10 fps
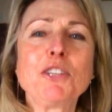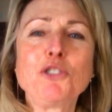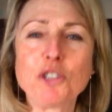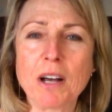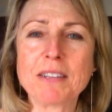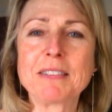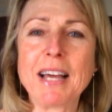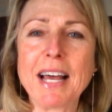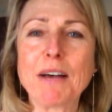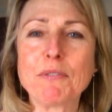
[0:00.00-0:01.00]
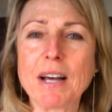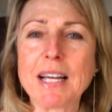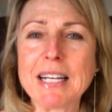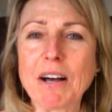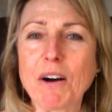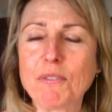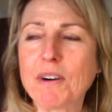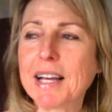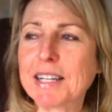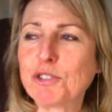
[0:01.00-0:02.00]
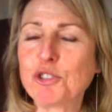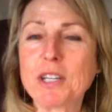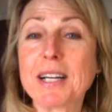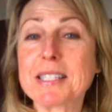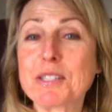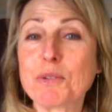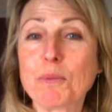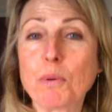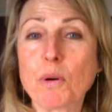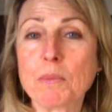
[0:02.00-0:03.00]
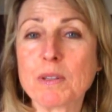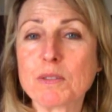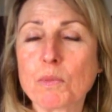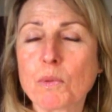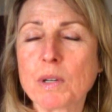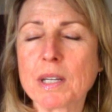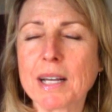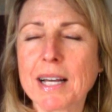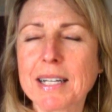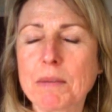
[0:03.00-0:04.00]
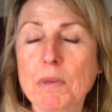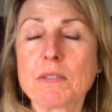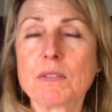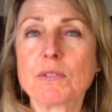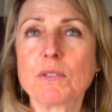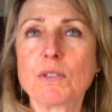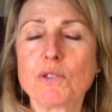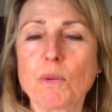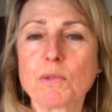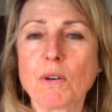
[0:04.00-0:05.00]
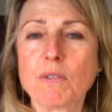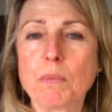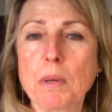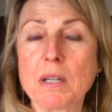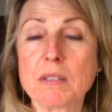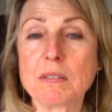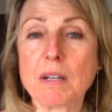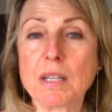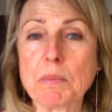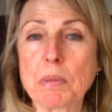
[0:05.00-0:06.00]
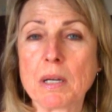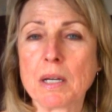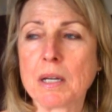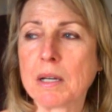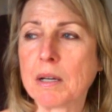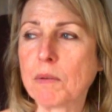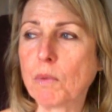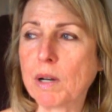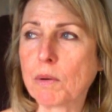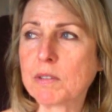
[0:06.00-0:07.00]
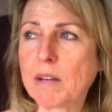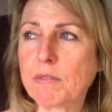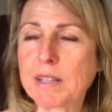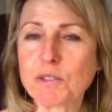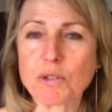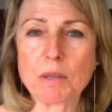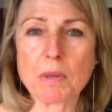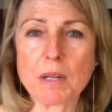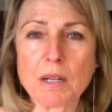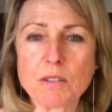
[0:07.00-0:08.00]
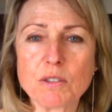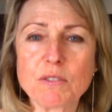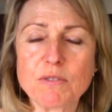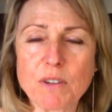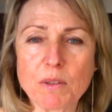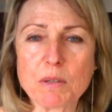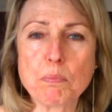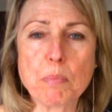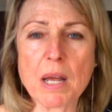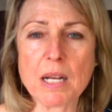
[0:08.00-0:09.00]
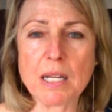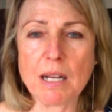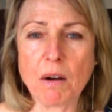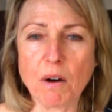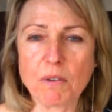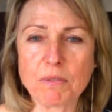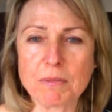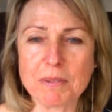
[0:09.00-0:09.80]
Just have a laugh. I had a shiatsu appointment this morning and I must have sort of dropped off a bit asleep when I was having this treatment, and I just felt this belly laugh.